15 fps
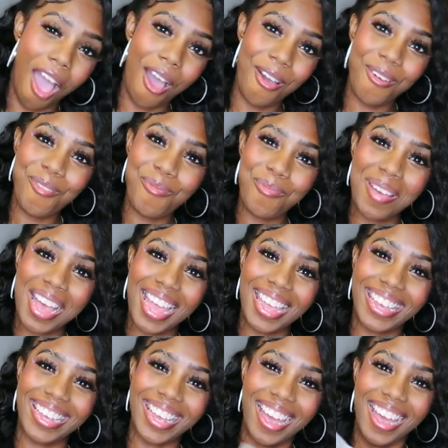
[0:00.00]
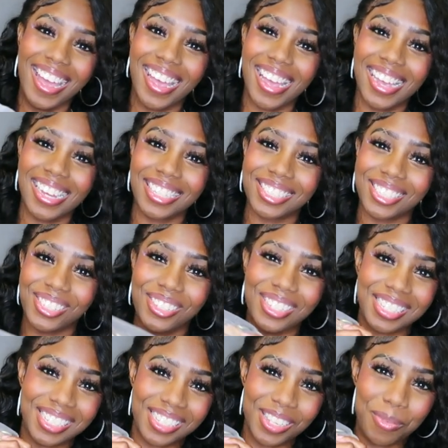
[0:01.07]
Oh my gosh. So
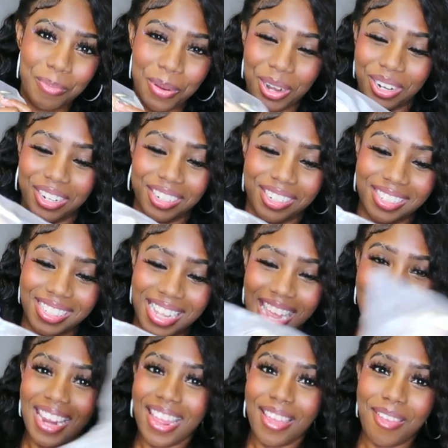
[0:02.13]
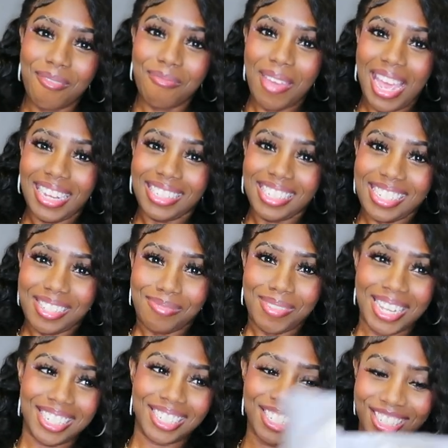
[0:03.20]
this is a purse and it matches
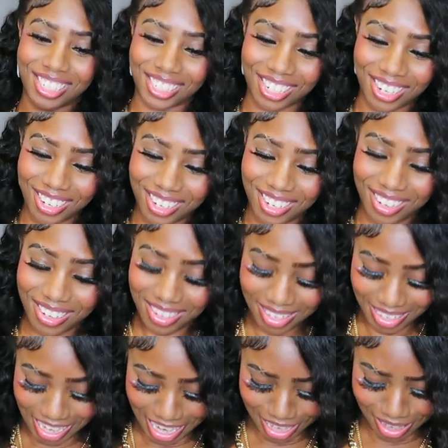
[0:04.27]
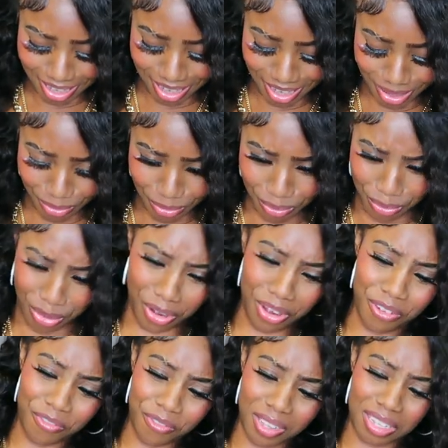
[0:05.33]
my shirt like
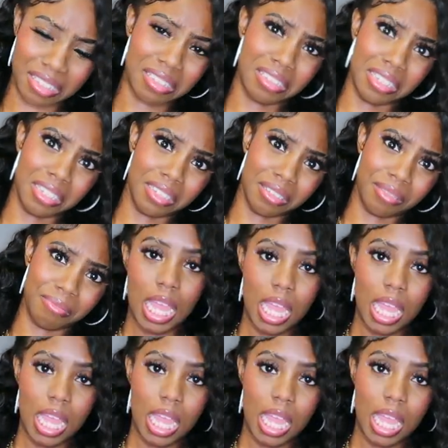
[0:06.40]
perfectly.